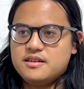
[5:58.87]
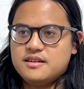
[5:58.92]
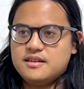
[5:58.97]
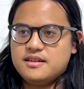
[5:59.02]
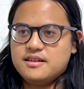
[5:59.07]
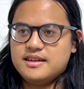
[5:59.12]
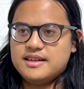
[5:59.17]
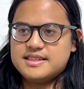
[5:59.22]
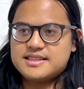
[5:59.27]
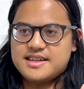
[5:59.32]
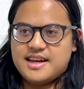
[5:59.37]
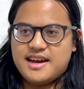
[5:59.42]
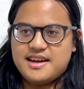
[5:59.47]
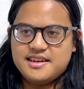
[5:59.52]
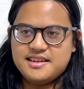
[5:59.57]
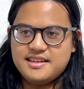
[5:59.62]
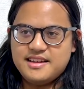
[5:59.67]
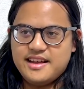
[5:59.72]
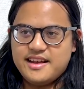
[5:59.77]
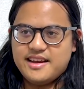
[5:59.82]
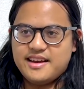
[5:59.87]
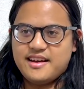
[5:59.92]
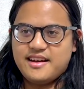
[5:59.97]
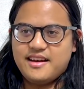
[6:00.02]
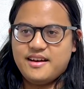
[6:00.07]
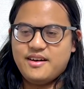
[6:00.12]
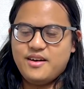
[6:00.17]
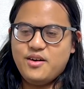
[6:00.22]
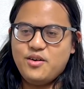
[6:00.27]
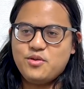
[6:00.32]
is kind of like,
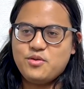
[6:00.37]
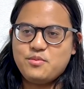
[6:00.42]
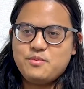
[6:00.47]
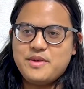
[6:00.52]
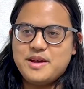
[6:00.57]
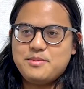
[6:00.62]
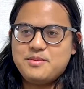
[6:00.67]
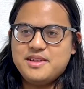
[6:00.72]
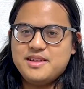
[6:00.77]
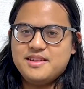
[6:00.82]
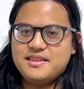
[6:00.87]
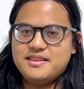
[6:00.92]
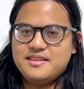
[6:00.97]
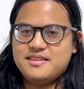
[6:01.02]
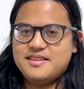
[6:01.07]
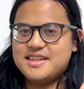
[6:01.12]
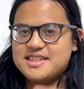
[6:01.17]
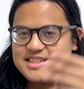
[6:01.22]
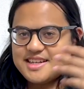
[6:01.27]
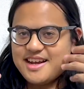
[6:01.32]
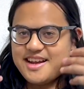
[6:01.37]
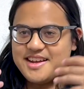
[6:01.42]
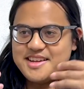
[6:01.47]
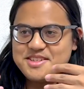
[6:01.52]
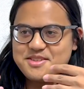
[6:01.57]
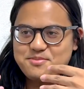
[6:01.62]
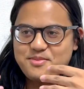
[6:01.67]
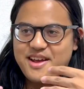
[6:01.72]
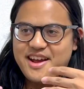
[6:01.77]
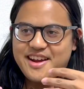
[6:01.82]
oh, maybe this guy has
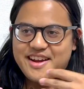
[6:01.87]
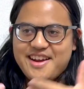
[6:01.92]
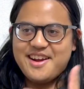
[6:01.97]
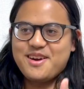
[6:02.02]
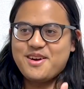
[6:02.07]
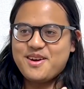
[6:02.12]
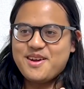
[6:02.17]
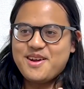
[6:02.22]
black hair.